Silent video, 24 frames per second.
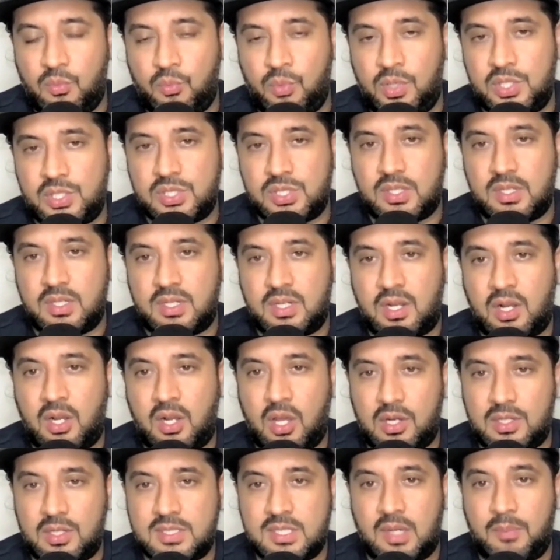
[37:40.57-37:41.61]
which
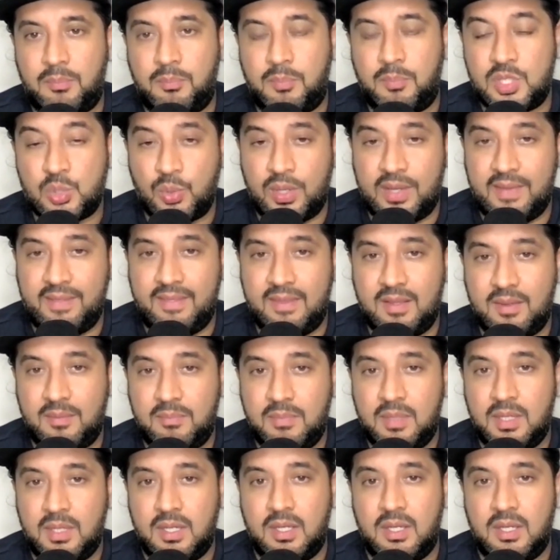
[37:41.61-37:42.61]
clocked up between them